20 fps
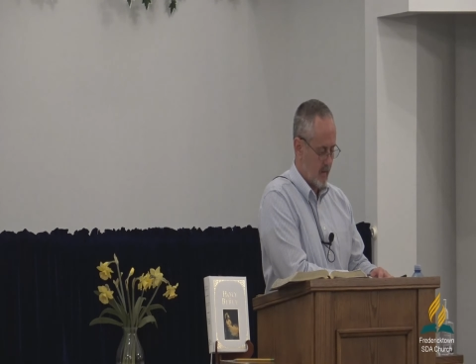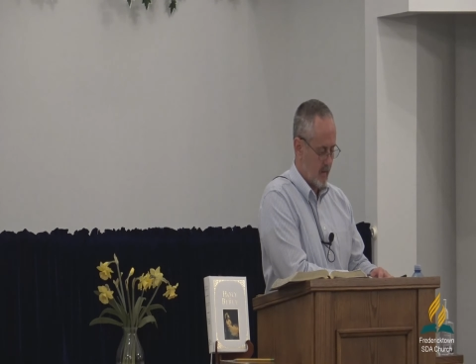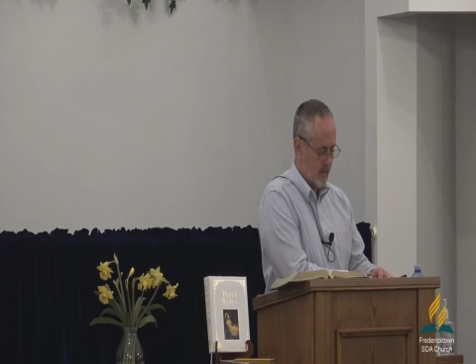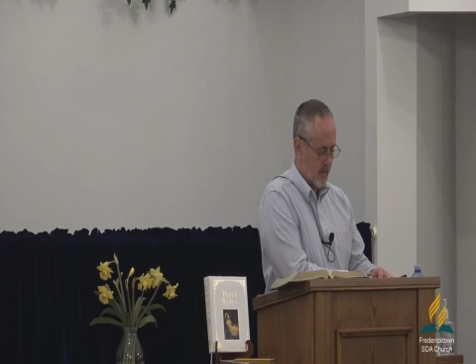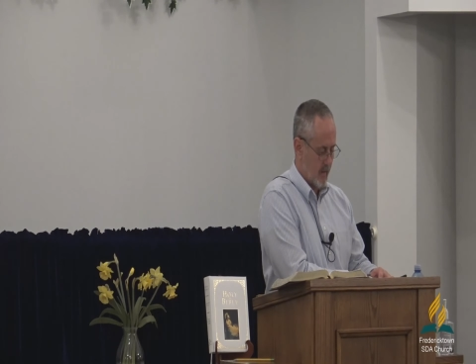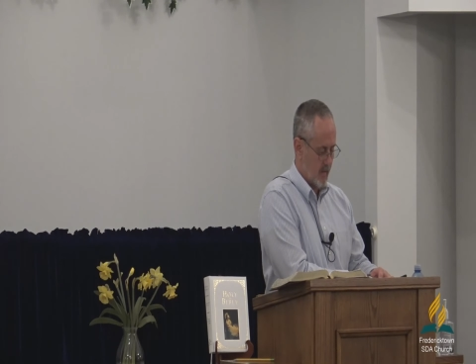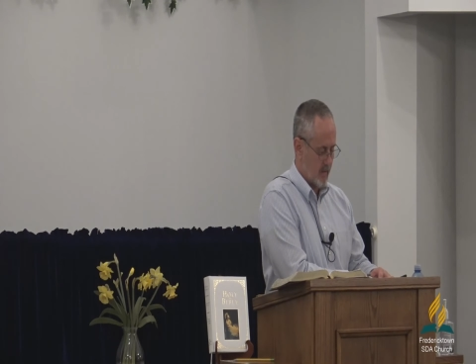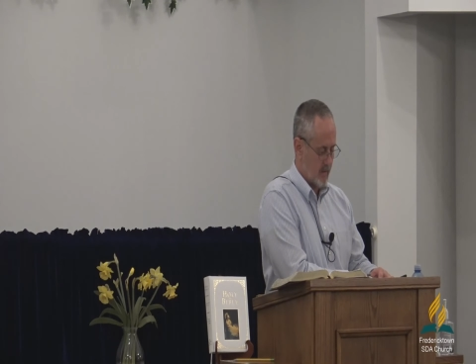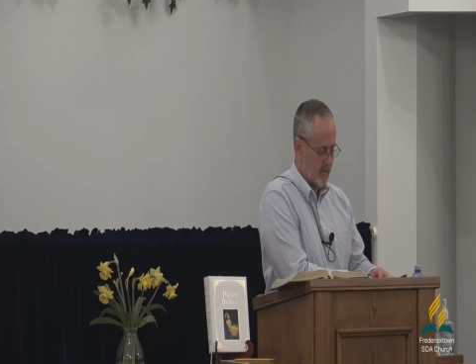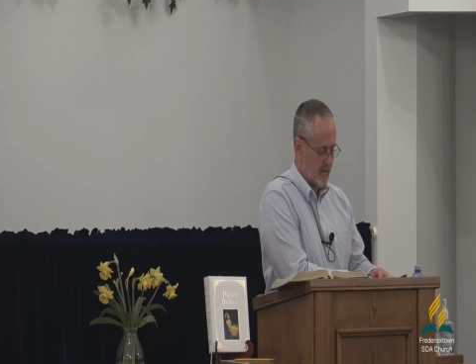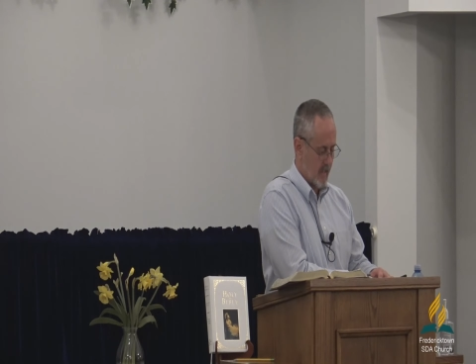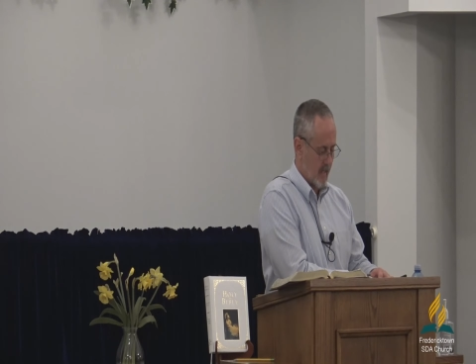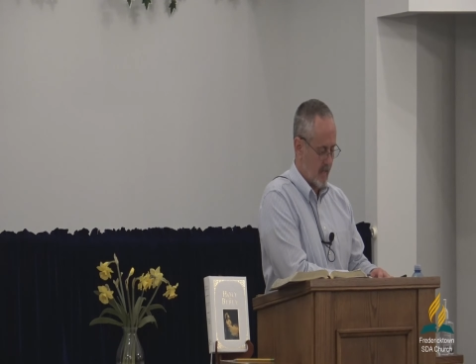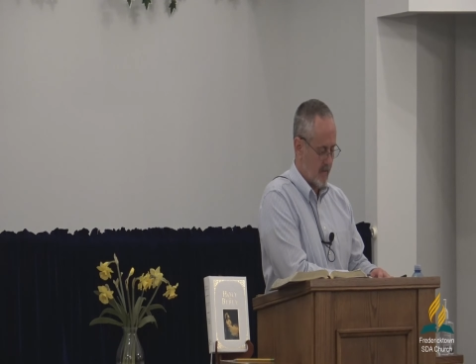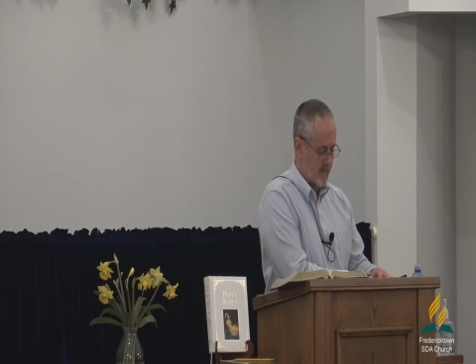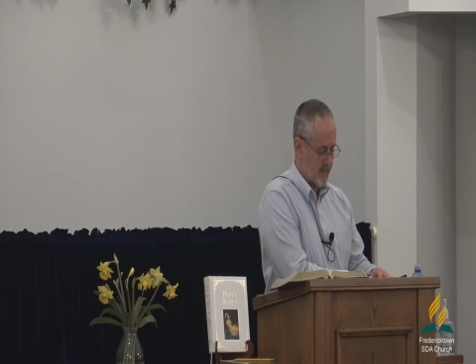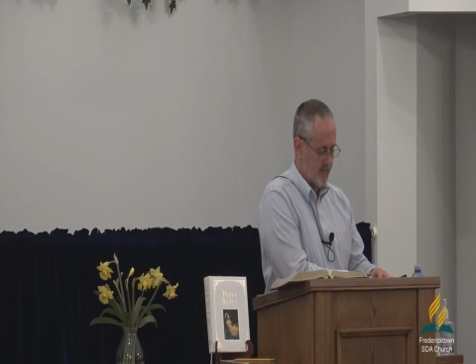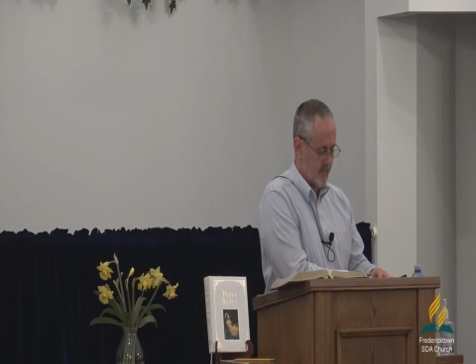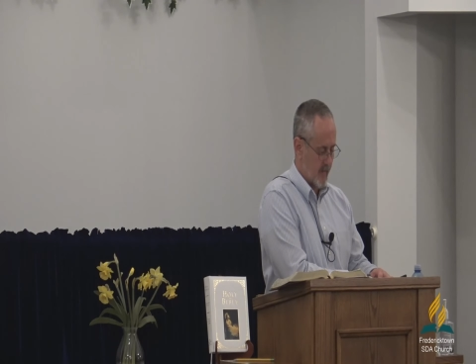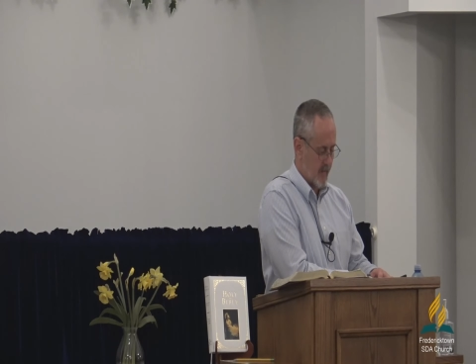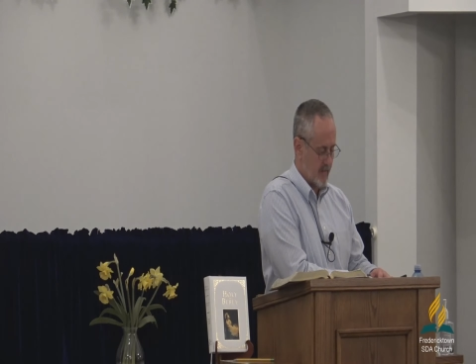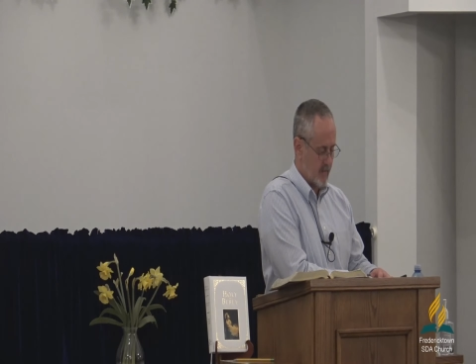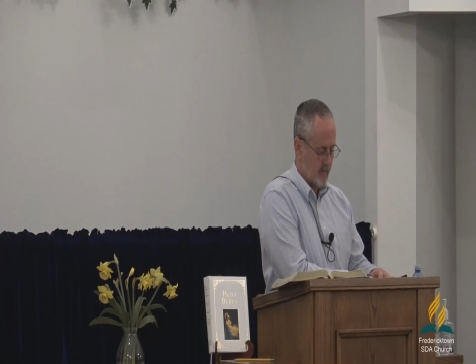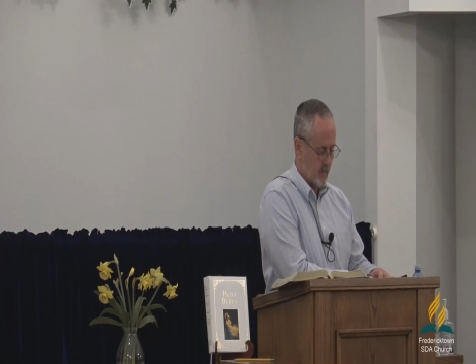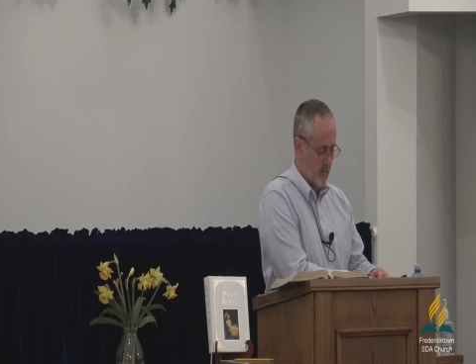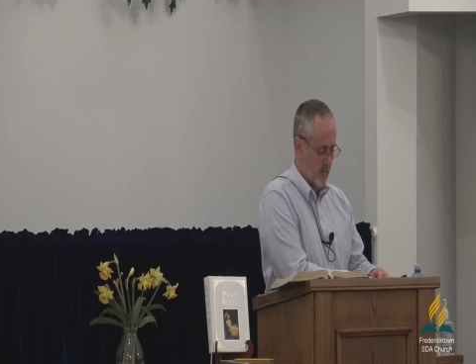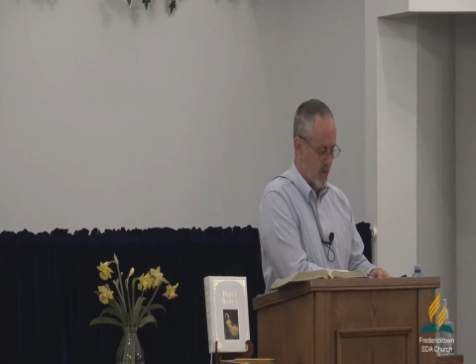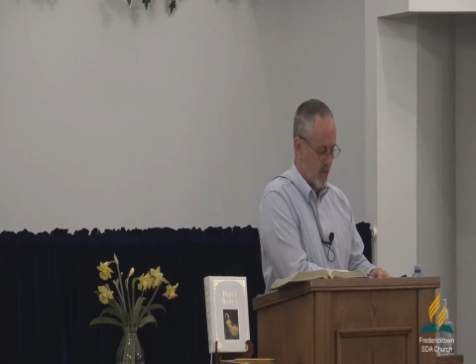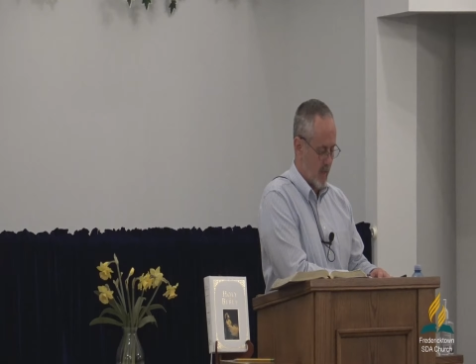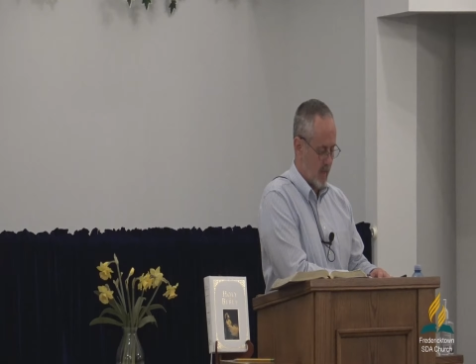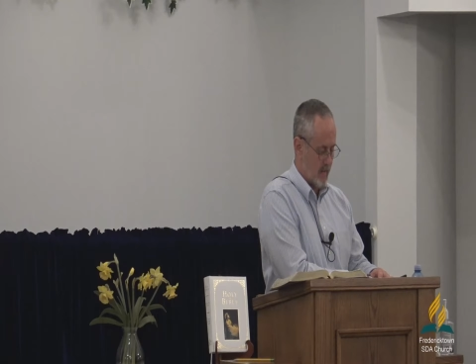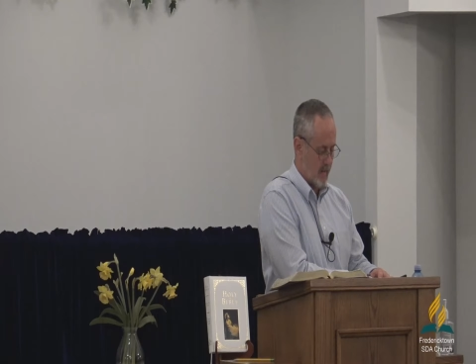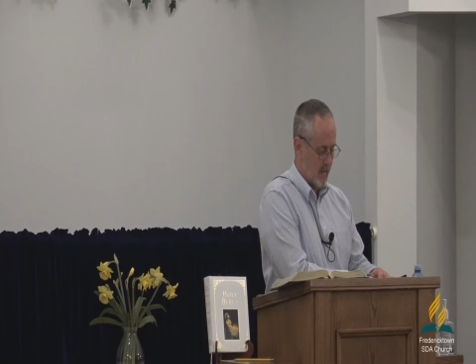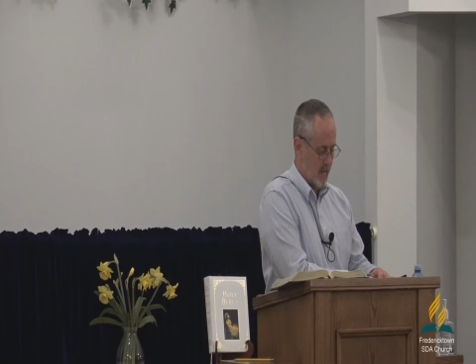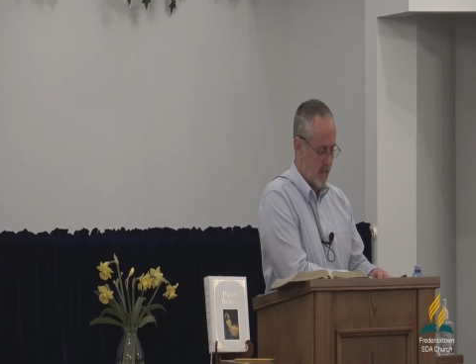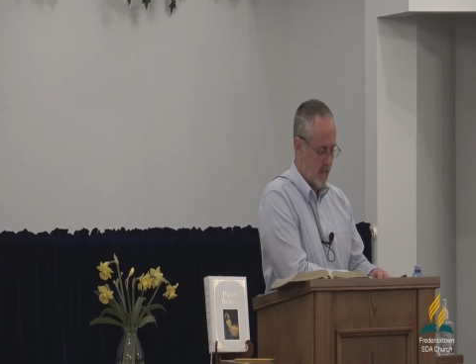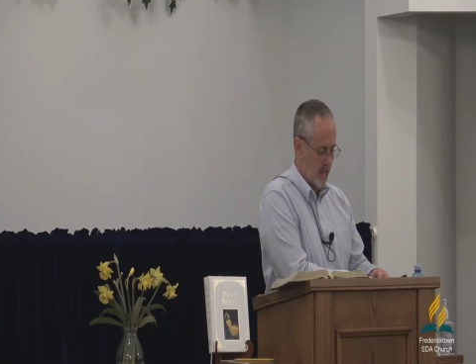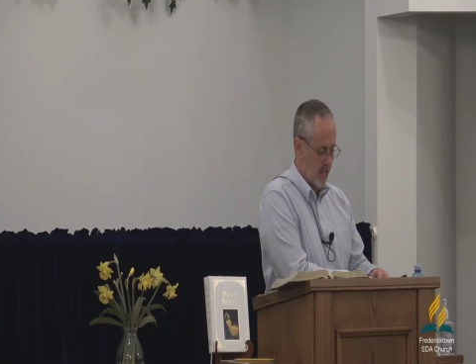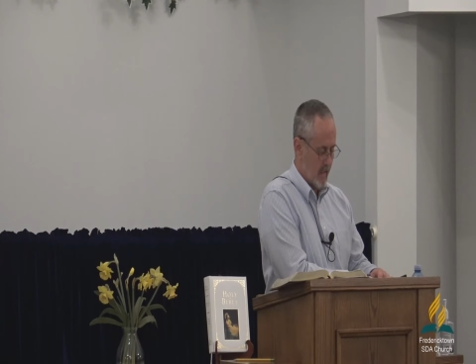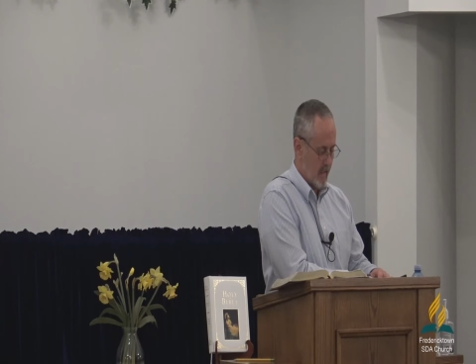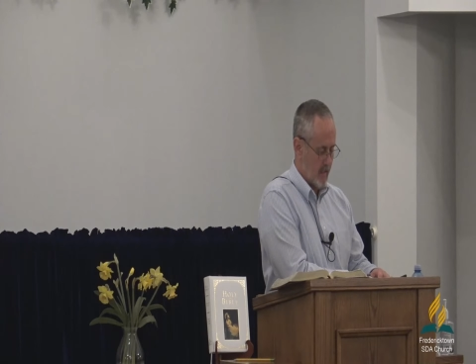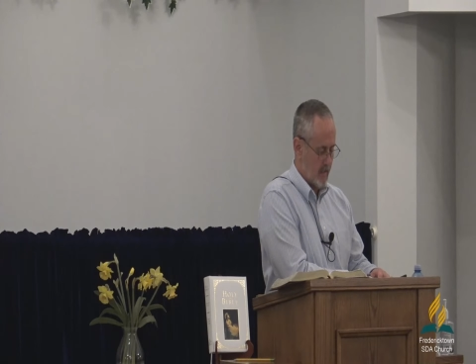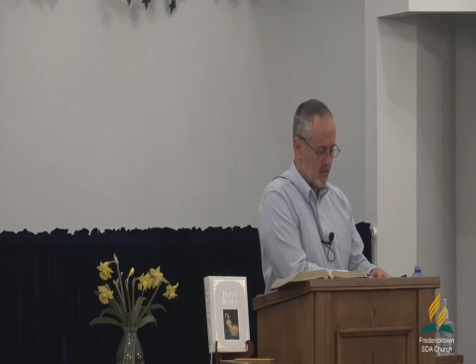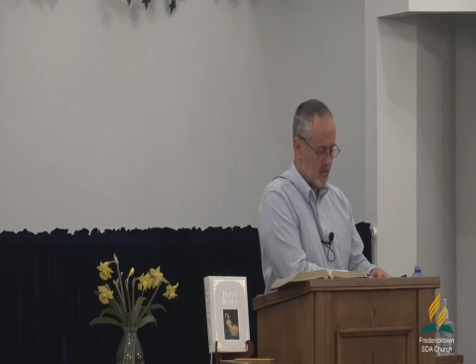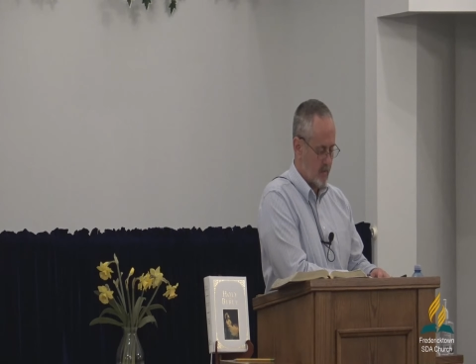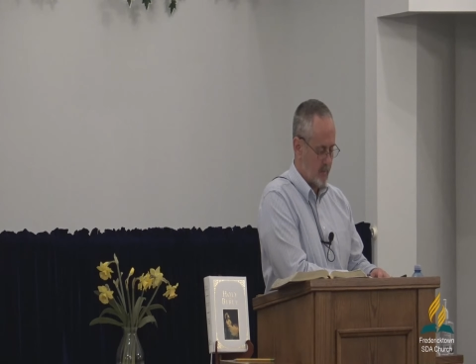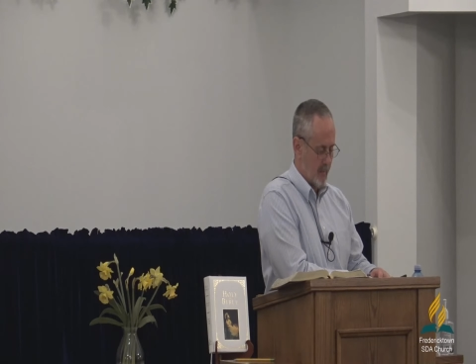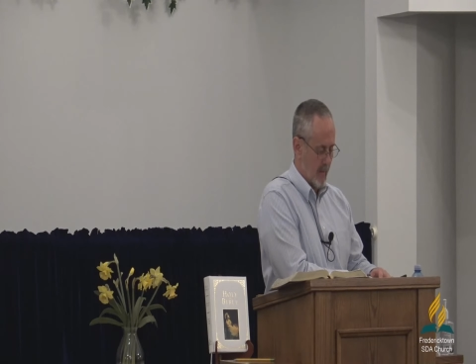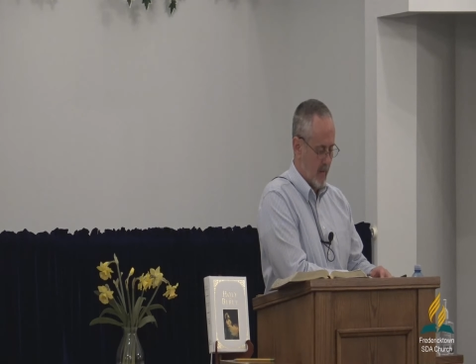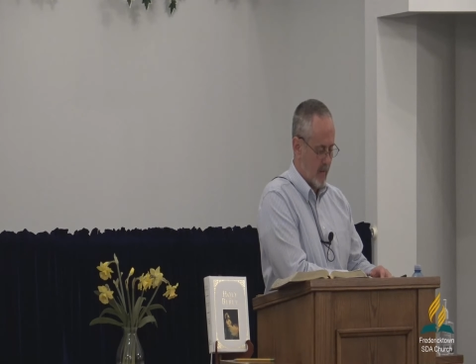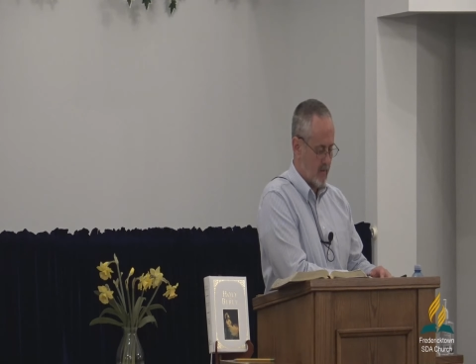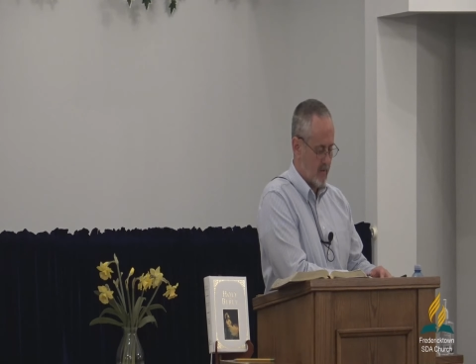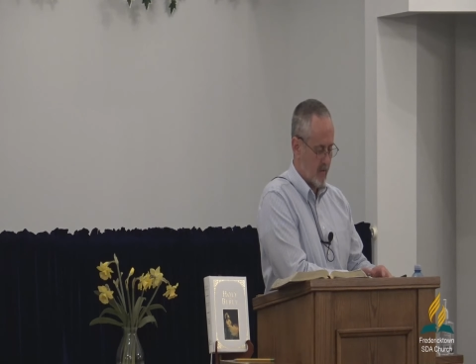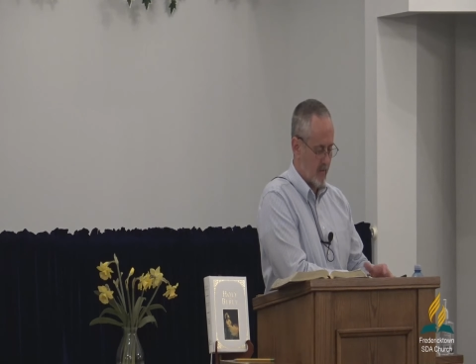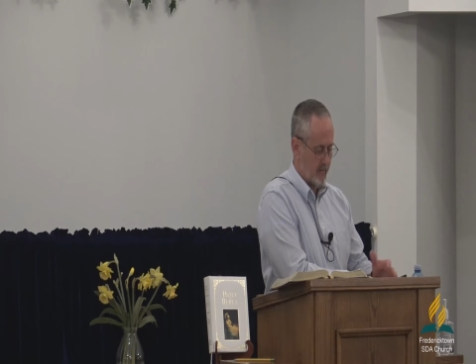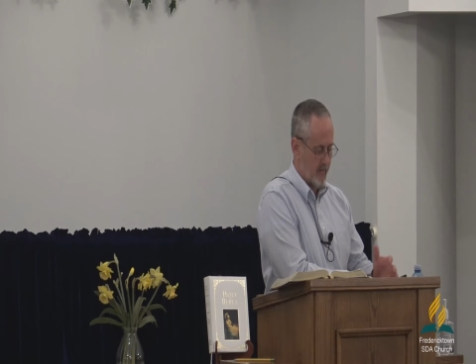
They are satisfied to walk in the sparks